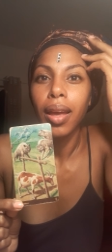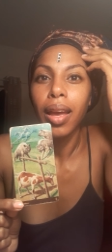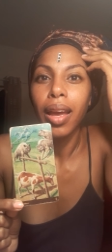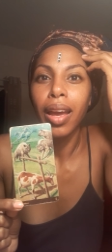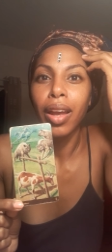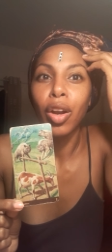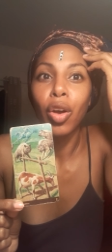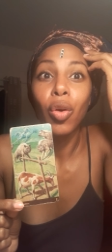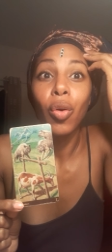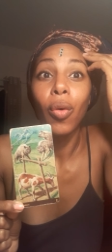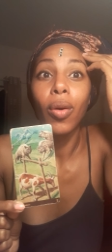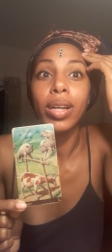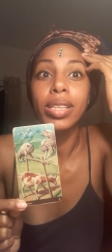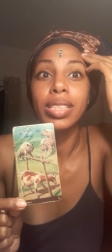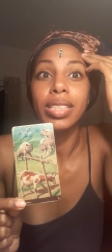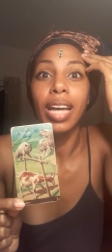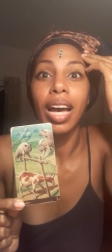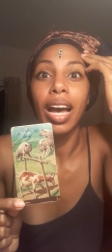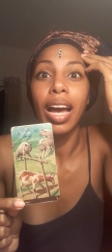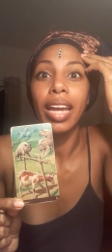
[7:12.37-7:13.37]
And of course,
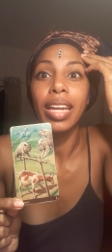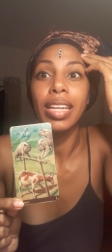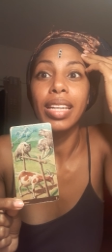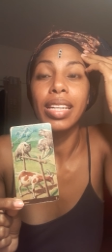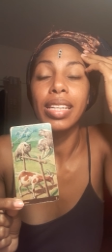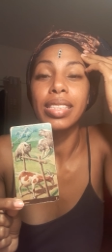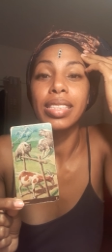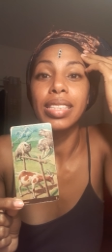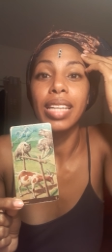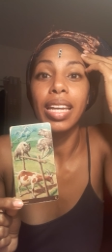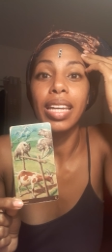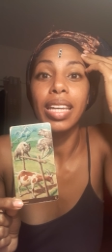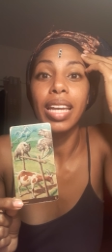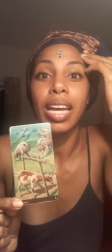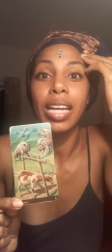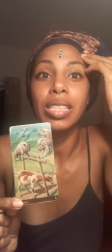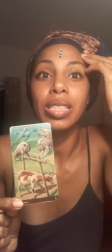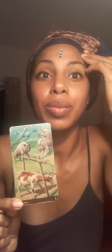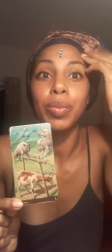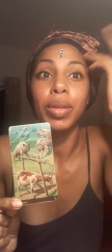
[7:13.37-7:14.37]
the hyenas say
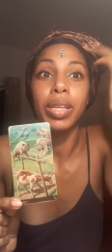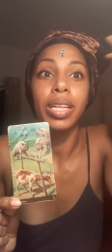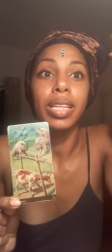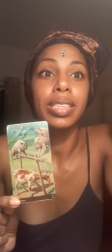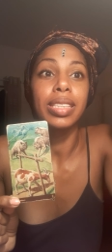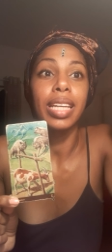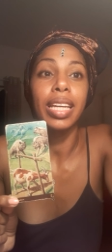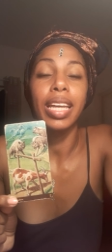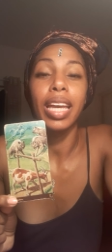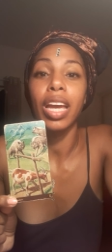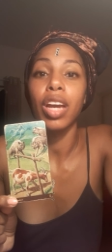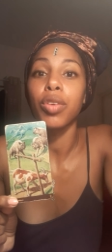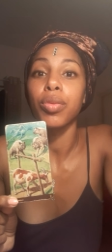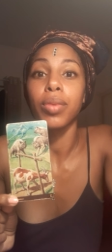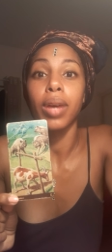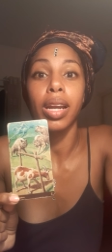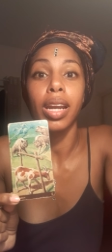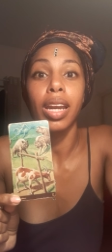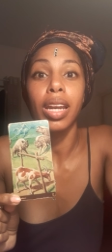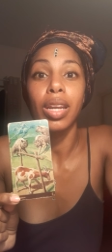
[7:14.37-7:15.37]
yes because they can't
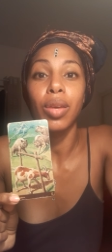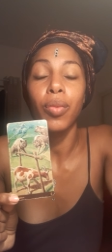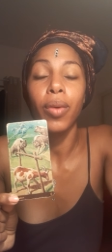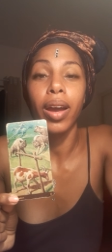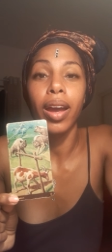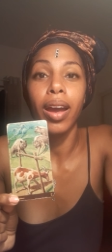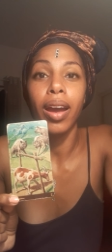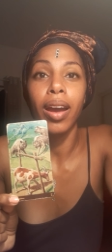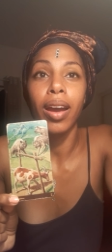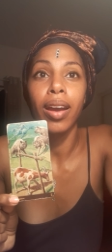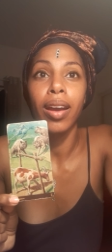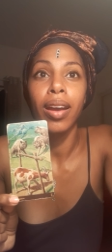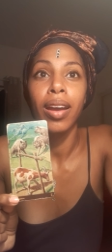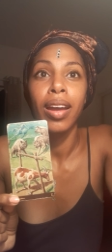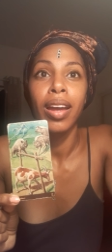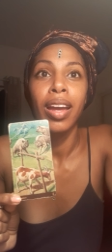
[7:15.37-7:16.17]
run anywhere.